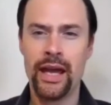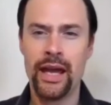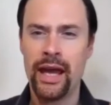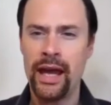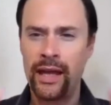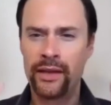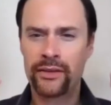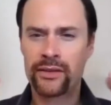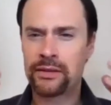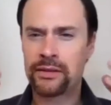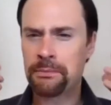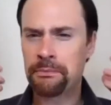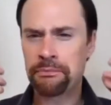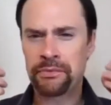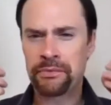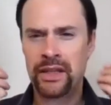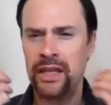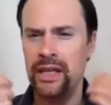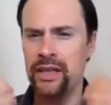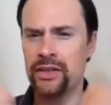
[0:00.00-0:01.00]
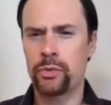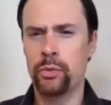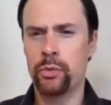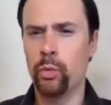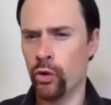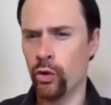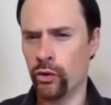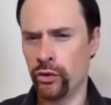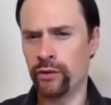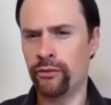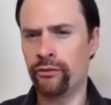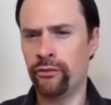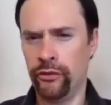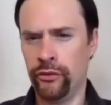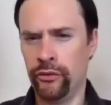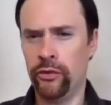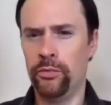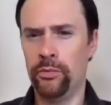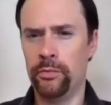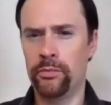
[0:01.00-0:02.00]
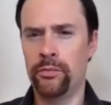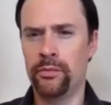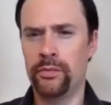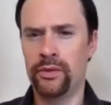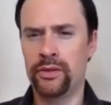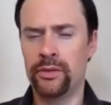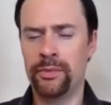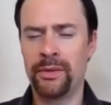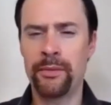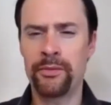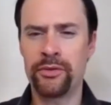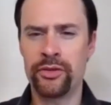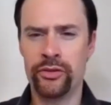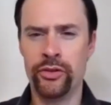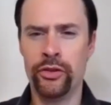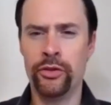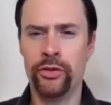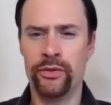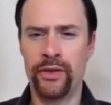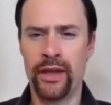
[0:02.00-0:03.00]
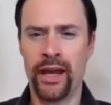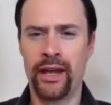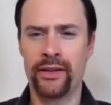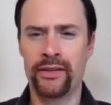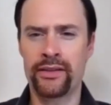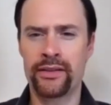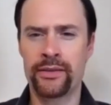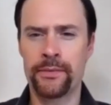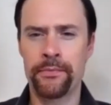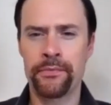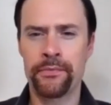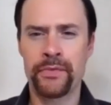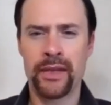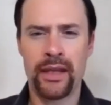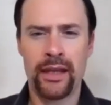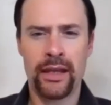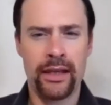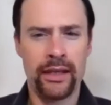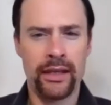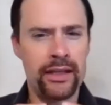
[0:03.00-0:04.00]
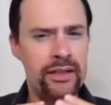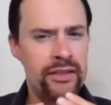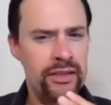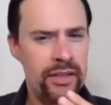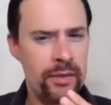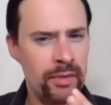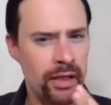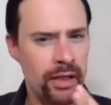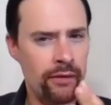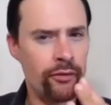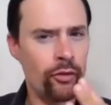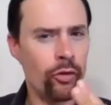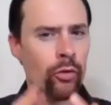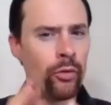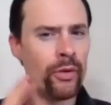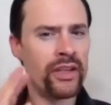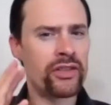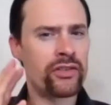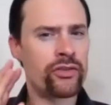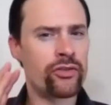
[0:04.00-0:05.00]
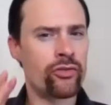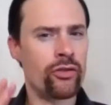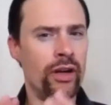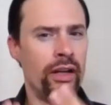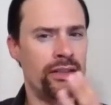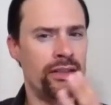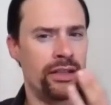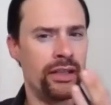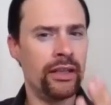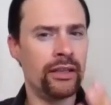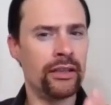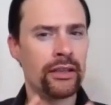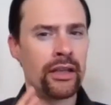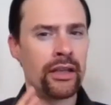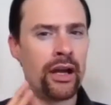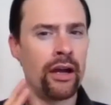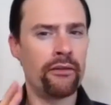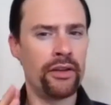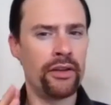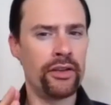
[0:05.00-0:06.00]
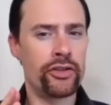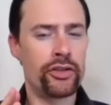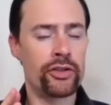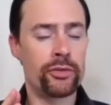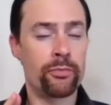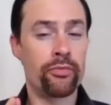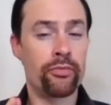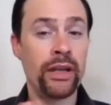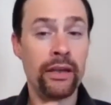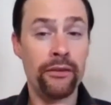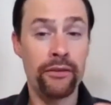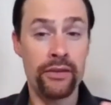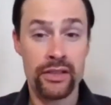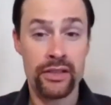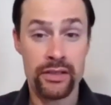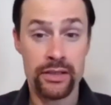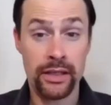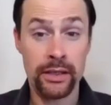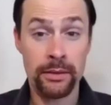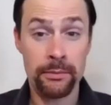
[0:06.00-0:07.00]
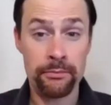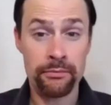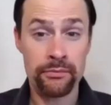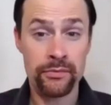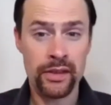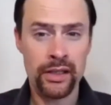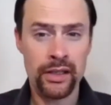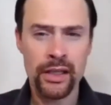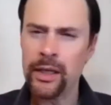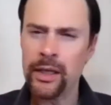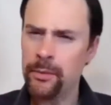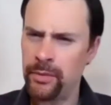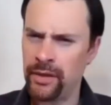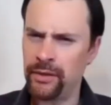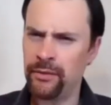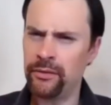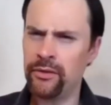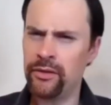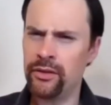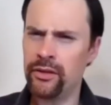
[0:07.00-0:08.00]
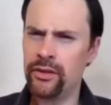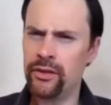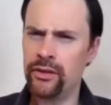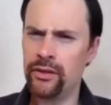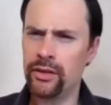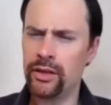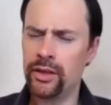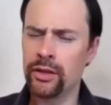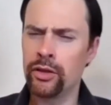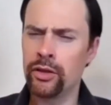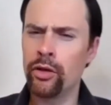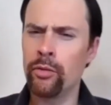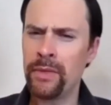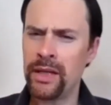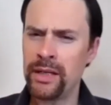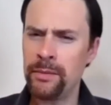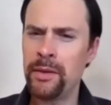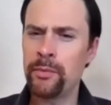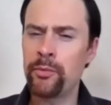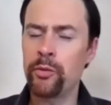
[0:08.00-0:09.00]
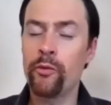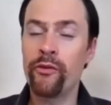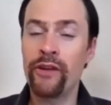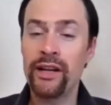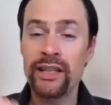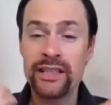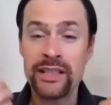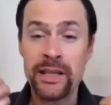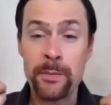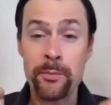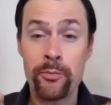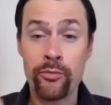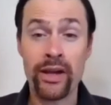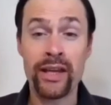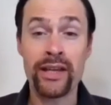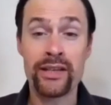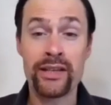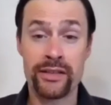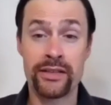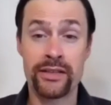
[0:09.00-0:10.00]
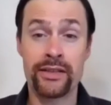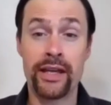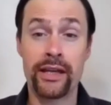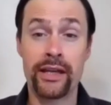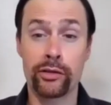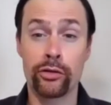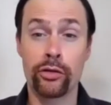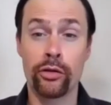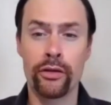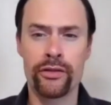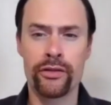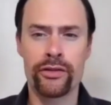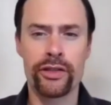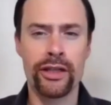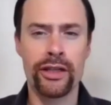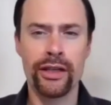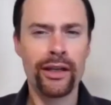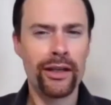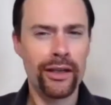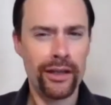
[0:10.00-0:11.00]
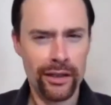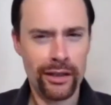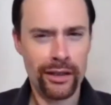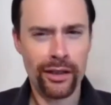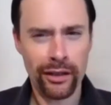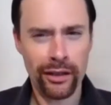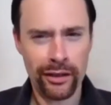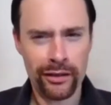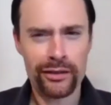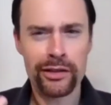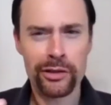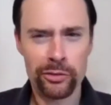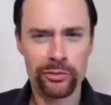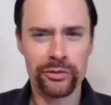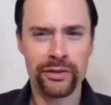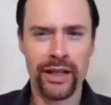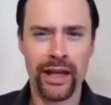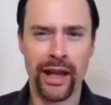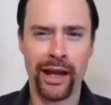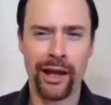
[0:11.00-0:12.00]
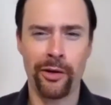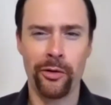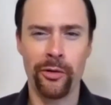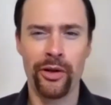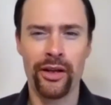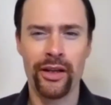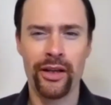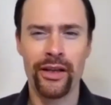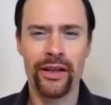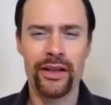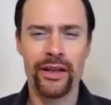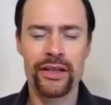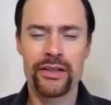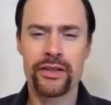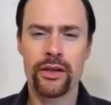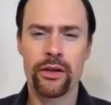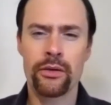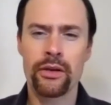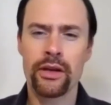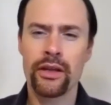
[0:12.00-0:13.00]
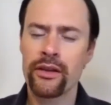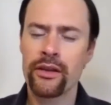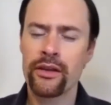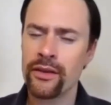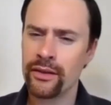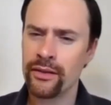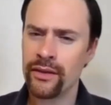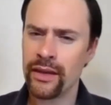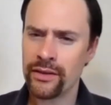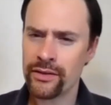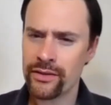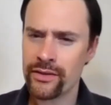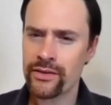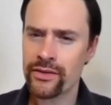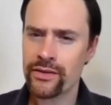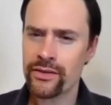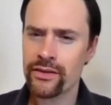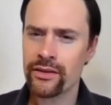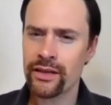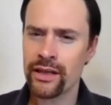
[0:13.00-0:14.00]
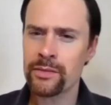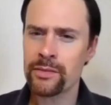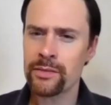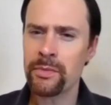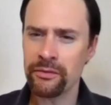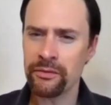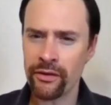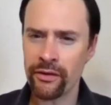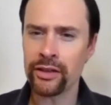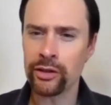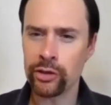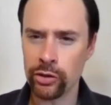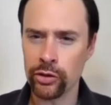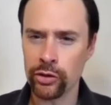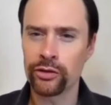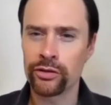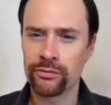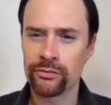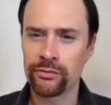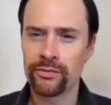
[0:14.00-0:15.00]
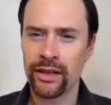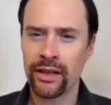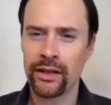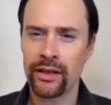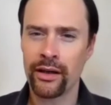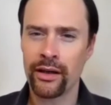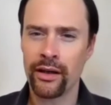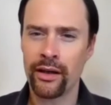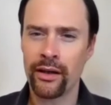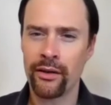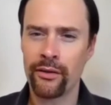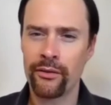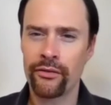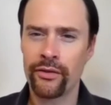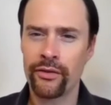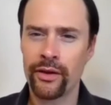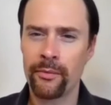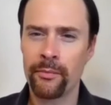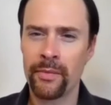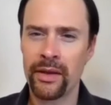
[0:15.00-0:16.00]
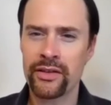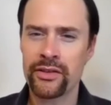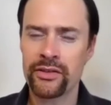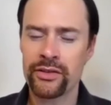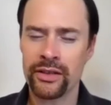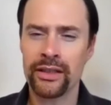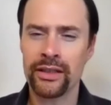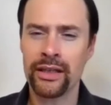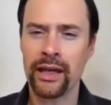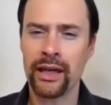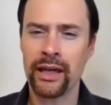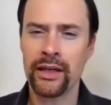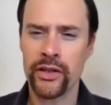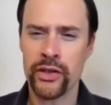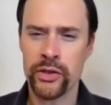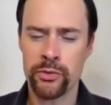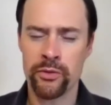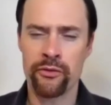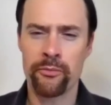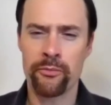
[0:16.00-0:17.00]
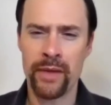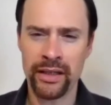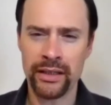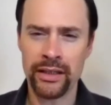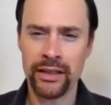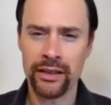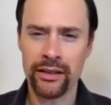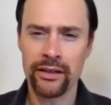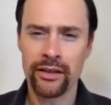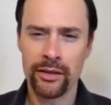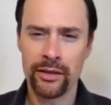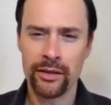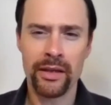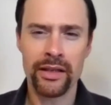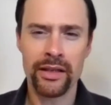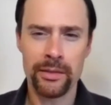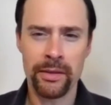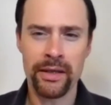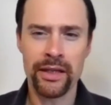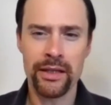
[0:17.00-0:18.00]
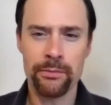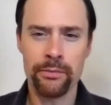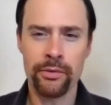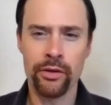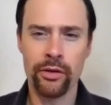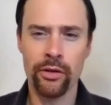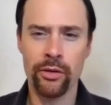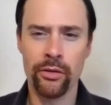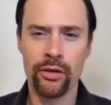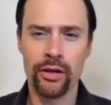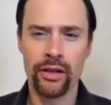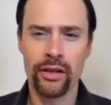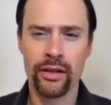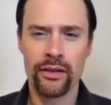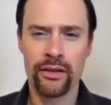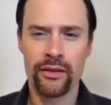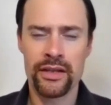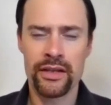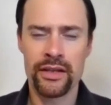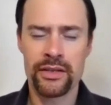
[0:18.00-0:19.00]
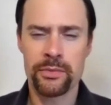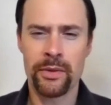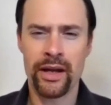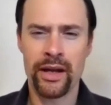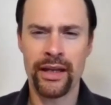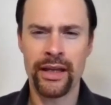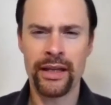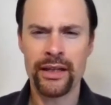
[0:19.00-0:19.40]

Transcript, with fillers: And it's wonderful to be able to do that. Uh, it's something I've always tried to encourage previously, but not many people were ready to embrace the technology uh, until now. So that, that's that's been very good, and I, have uh, managed to engage with many many people this way.